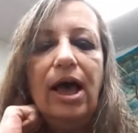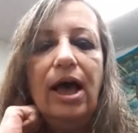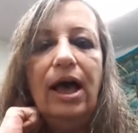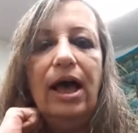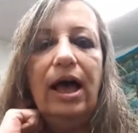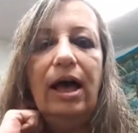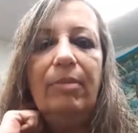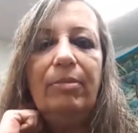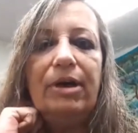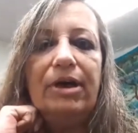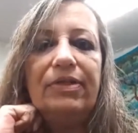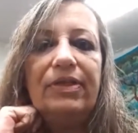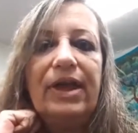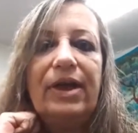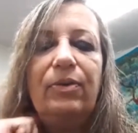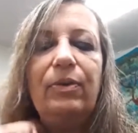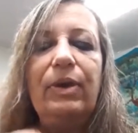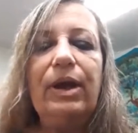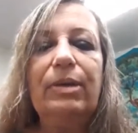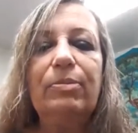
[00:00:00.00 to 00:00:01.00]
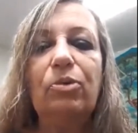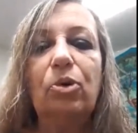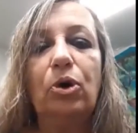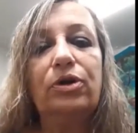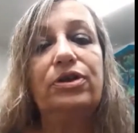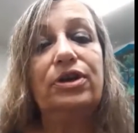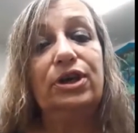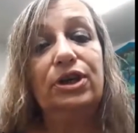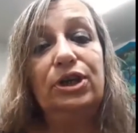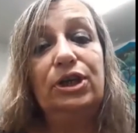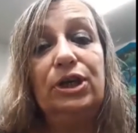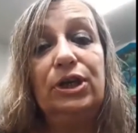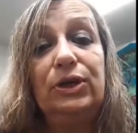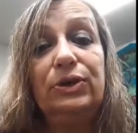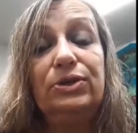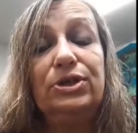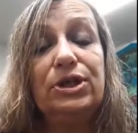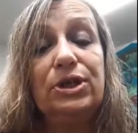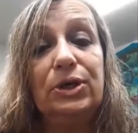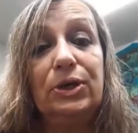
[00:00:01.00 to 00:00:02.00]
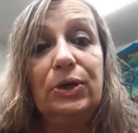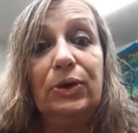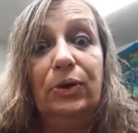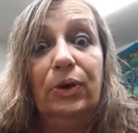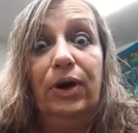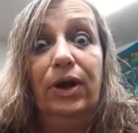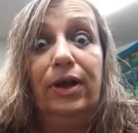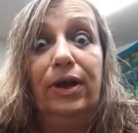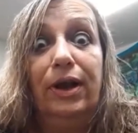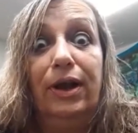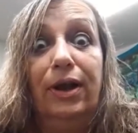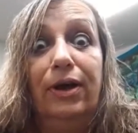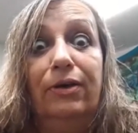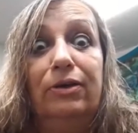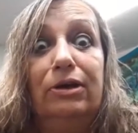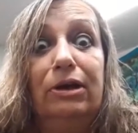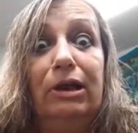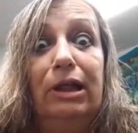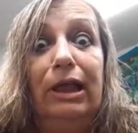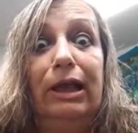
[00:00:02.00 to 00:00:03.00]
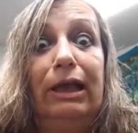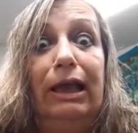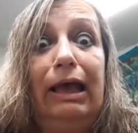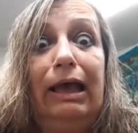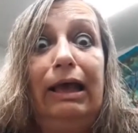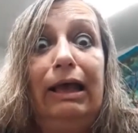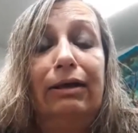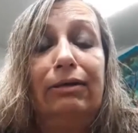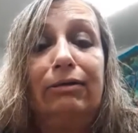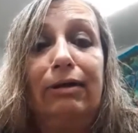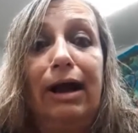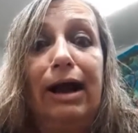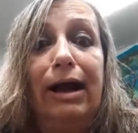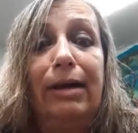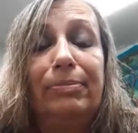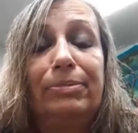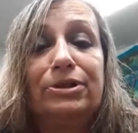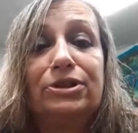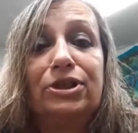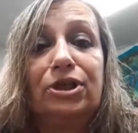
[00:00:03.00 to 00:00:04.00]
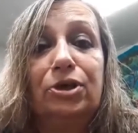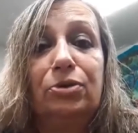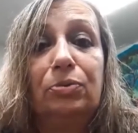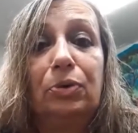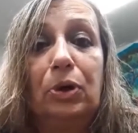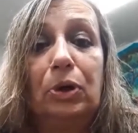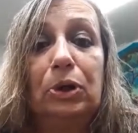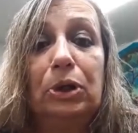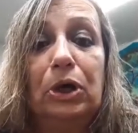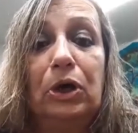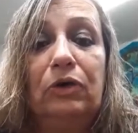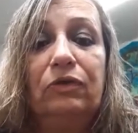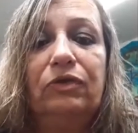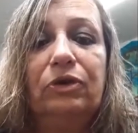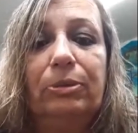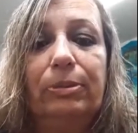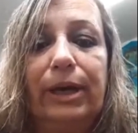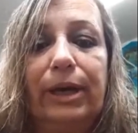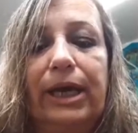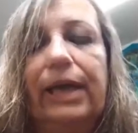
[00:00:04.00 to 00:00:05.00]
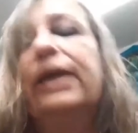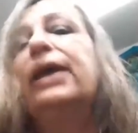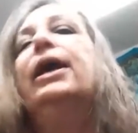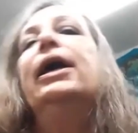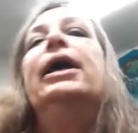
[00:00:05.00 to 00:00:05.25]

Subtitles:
and they weigh more than you do, you know, and you're like, ah, crap, it's going to roll over me.